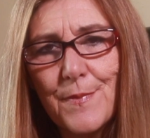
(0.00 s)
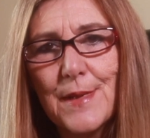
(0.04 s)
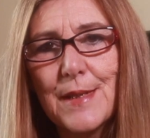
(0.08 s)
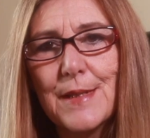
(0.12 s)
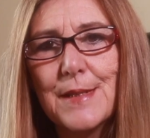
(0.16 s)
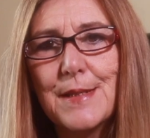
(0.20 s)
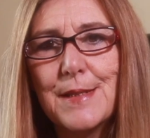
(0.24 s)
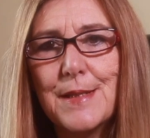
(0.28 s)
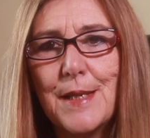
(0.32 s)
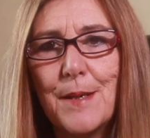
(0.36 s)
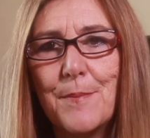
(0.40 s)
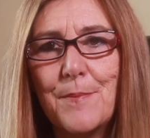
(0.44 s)

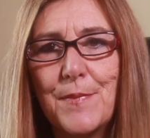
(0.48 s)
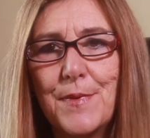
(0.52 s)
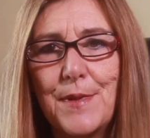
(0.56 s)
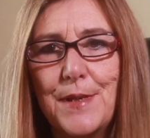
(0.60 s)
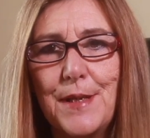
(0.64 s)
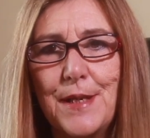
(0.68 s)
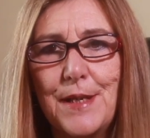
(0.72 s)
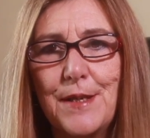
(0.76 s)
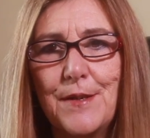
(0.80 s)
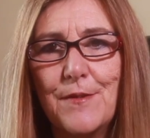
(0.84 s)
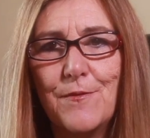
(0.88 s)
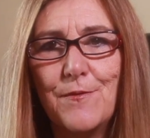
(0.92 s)

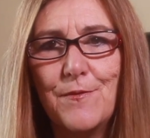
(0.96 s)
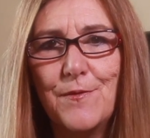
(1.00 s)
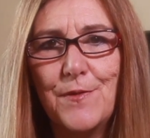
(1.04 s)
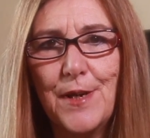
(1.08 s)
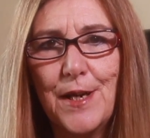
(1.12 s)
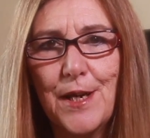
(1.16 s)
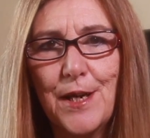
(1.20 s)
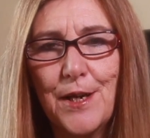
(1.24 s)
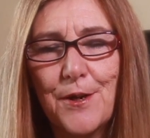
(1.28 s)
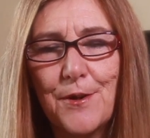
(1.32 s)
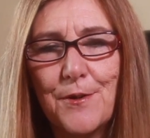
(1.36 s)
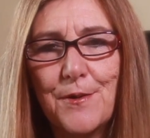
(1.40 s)
something
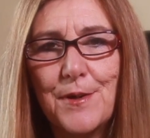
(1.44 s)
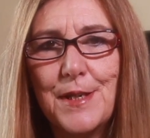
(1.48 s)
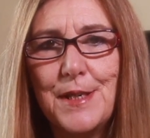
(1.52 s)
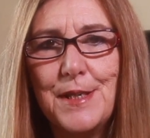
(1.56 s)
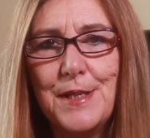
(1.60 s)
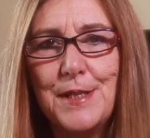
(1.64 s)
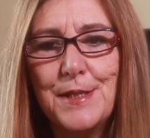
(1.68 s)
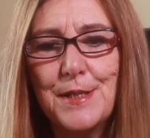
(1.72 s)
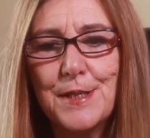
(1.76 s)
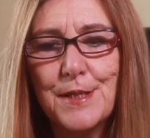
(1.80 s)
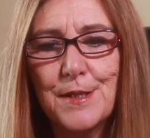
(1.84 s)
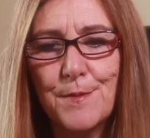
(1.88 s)

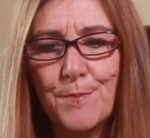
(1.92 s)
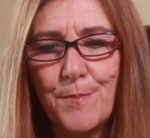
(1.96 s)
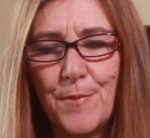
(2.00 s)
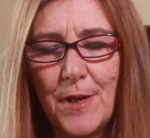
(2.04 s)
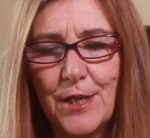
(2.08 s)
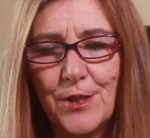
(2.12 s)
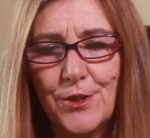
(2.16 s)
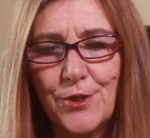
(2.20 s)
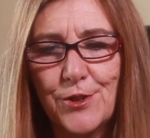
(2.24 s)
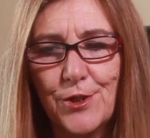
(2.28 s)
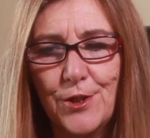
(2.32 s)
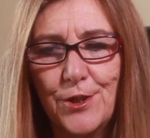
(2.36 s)
very
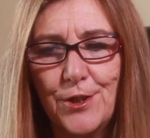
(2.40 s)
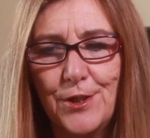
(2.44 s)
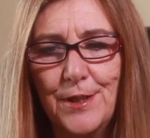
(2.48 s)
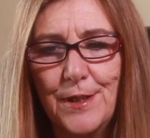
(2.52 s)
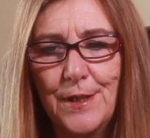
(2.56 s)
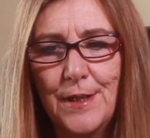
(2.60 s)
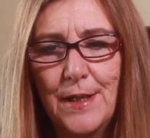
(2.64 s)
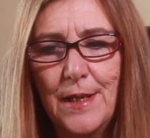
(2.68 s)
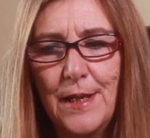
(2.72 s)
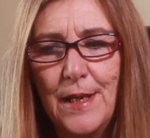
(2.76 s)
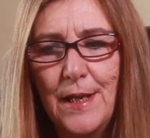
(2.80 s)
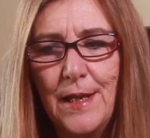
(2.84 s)
special.
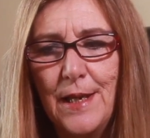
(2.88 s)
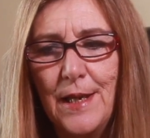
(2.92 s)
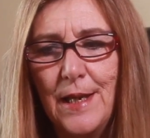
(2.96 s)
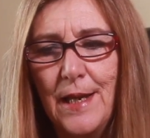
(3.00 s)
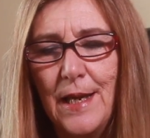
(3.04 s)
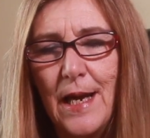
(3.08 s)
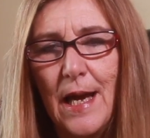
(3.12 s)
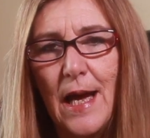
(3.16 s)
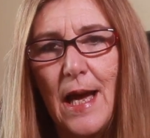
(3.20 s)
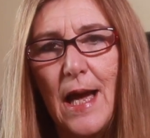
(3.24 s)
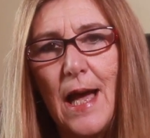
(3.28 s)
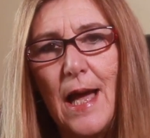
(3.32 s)

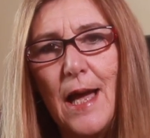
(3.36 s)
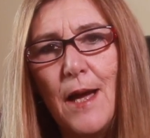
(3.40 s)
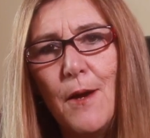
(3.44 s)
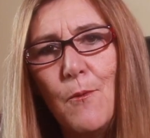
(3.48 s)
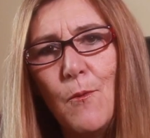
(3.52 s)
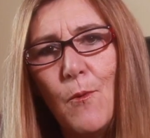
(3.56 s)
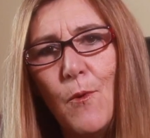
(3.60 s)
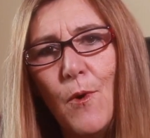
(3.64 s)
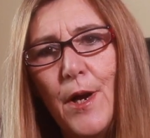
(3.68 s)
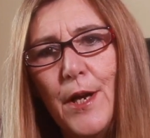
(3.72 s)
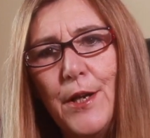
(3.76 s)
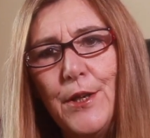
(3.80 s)
I
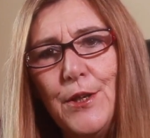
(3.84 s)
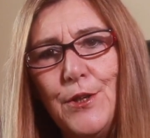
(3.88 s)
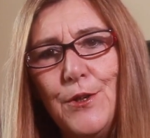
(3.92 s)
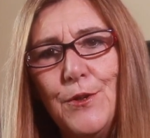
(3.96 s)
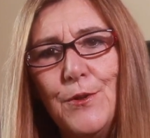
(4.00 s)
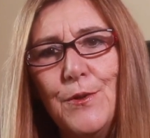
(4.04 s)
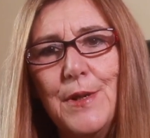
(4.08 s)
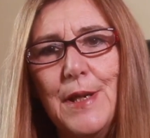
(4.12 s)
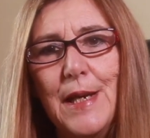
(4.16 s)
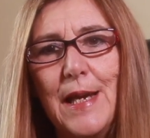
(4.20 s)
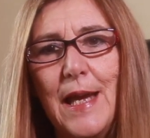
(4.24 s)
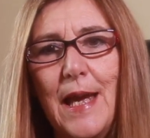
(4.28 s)
want
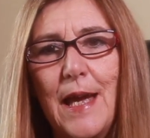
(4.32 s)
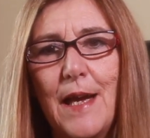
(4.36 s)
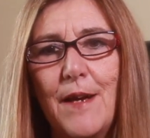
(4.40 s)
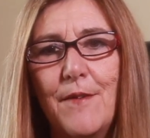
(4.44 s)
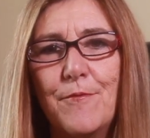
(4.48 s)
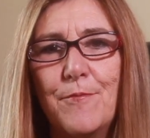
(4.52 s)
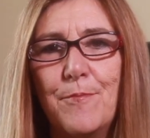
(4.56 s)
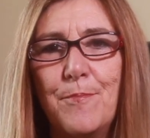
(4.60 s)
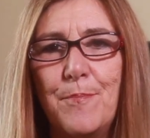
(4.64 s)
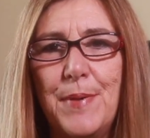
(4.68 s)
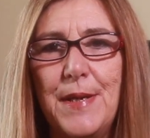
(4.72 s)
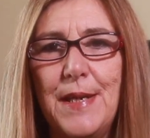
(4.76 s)
you to
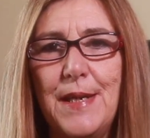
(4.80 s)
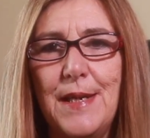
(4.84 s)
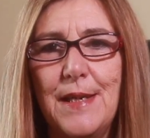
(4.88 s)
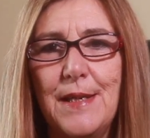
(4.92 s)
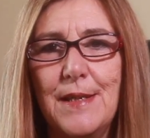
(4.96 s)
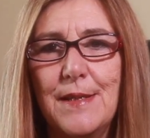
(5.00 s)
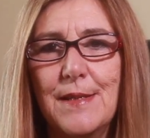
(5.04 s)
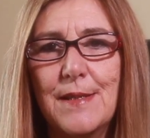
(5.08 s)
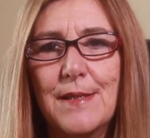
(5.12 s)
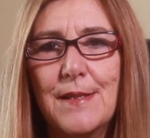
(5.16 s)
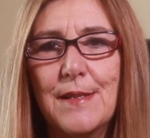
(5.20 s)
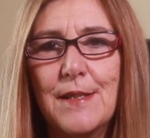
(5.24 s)
have
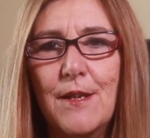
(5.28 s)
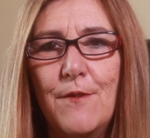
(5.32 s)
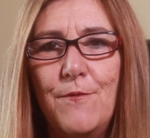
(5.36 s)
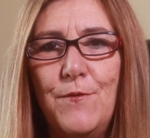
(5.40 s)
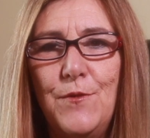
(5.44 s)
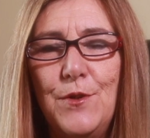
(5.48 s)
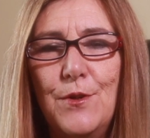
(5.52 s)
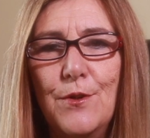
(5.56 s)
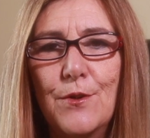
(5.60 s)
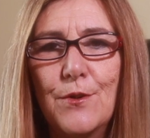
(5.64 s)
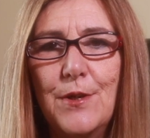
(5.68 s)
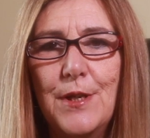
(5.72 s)
peace. If
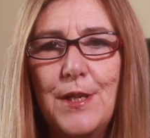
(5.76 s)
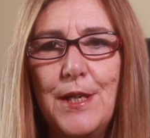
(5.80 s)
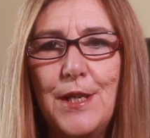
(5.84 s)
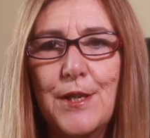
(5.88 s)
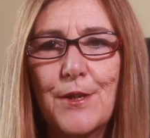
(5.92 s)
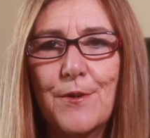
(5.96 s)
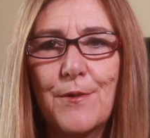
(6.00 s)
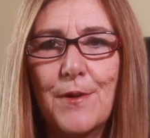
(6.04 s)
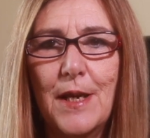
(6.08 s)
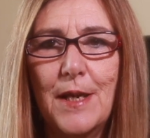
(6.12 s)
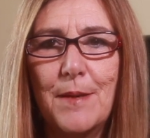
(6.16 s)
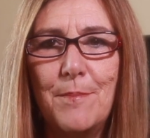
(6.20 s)
you're
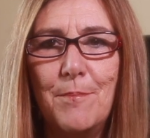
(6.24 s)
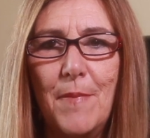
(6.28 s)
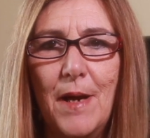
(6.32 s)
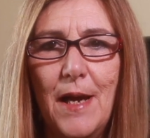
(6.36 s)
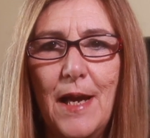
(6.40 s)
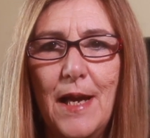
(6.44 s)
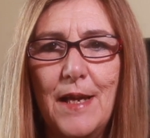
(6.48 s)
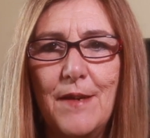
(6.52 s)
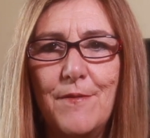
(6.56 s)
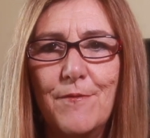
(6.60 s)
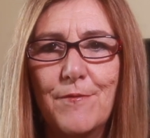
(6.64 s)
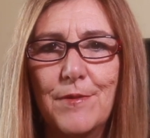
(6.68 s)
here on
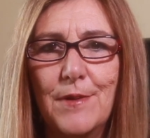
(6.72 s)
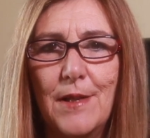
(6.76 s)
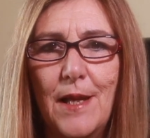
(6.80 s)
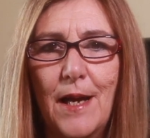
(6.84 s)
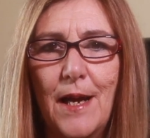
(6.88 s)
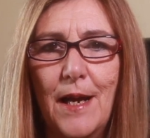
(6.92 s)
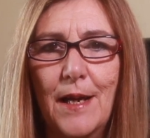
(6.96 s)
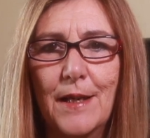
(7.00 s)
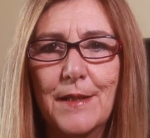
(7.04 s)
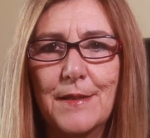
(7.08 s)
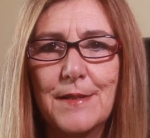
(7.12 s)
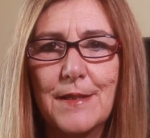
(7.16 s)
my
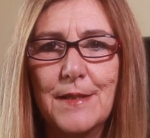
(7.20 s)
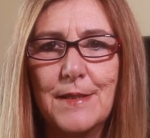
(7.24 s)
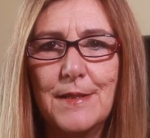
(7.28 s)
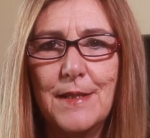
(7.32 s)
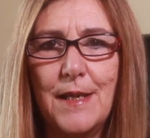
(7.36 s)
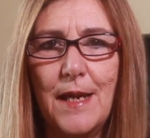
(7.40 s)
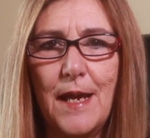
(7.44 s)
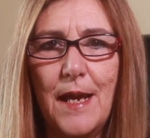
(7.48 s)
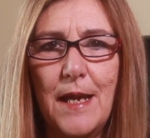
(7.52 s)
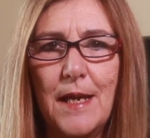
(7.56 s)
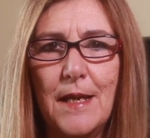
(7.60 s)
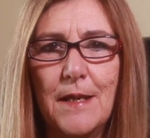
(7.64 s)
vlog
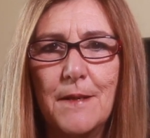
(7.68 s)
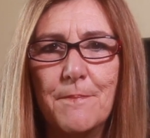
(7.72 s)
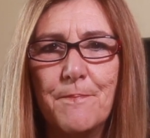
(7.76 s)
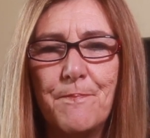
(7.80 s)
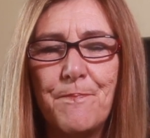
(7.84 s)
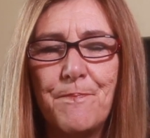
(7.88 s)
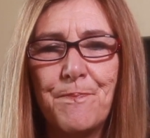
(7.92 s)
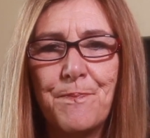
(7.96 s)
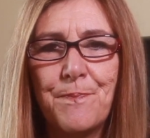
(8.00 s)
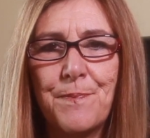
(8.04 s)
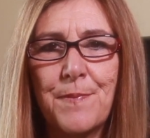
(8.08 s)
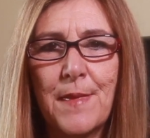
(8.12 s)
today,
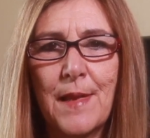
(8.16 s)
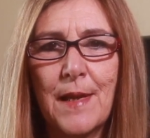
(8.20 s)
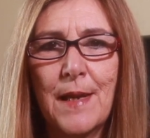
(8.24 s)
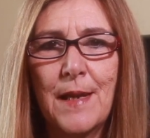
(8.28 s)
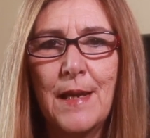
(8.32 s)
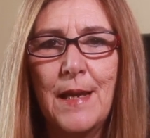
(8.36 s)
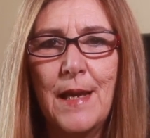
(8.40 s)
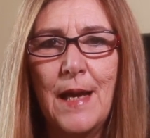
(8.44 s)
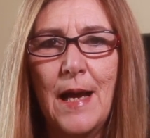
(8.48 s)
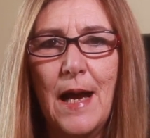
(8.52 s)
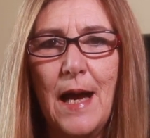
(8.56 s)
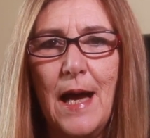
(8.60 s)

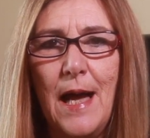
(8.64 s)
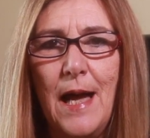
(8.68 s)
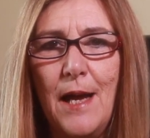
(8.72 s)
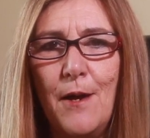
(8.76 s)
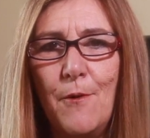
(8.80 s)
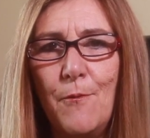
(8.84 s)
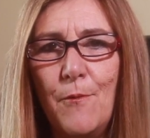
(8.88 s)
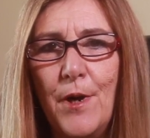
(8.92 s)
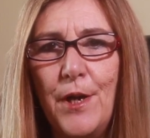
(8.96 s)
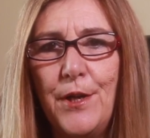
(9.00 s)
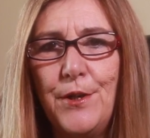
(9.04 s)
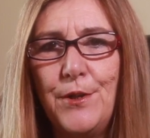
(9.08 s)
I
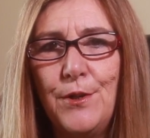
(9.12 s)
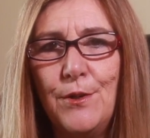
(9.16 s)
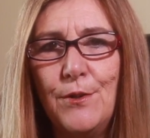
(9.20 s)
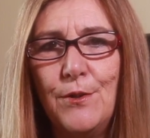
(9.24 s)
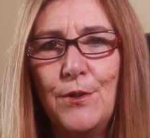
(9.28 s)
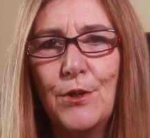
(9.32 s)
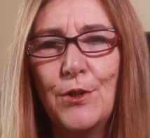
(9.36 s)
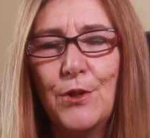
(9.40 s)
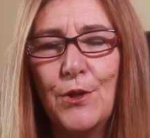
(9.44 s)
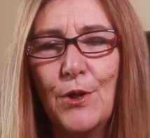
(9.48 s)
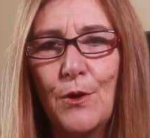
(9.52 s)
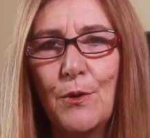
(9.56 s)
want you
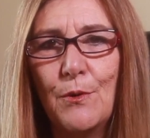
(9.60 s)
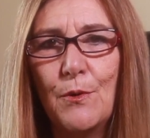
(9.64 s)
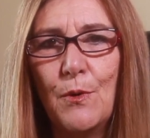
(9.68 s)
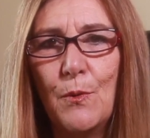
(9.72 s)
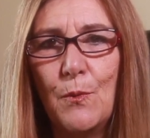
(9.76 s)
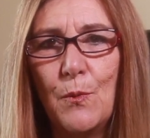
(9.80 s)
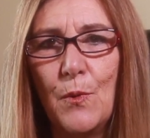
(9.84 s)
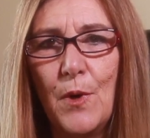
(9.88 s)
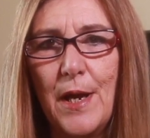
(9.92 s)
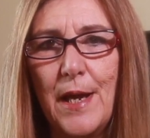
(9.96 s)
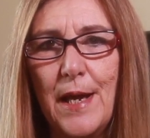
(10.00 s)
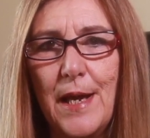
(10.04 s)
to go
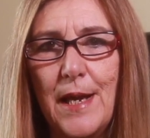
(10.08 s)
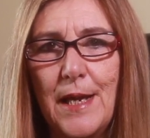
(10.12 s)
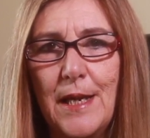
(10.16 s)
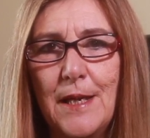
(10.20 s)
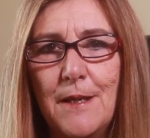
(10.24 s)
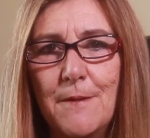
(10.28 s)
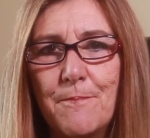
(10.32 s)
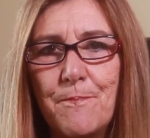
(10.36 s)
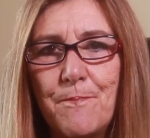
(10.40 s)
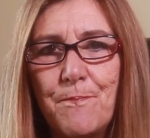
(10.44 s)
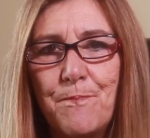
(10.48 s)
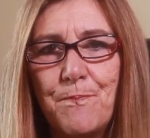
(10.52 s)
away